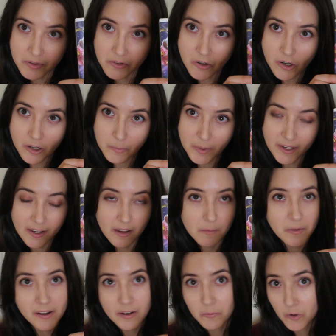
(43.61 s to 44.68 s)
Kirby
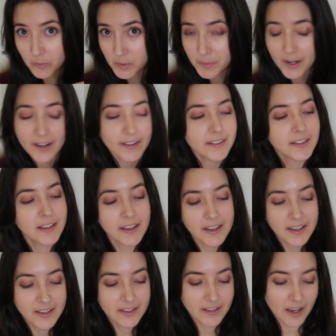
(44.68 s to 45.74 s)
Planet Robobot
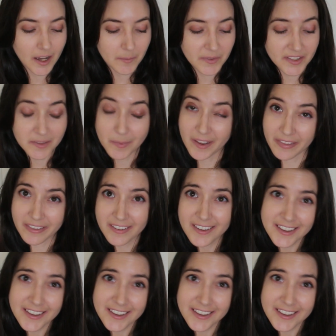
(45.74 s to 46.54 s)
this month.